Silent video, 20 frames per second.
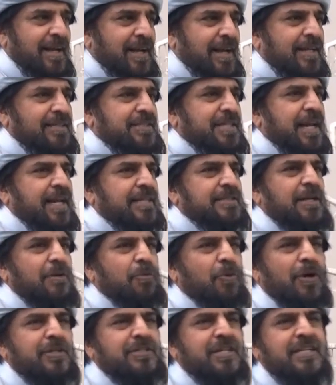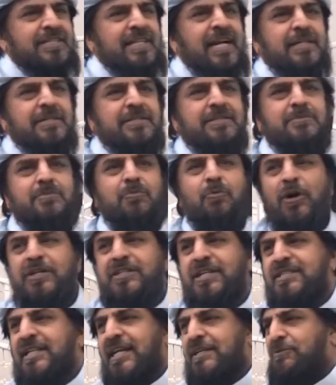and take the
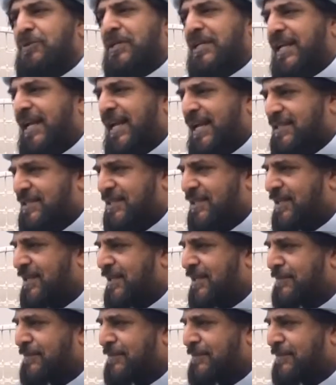water that we need?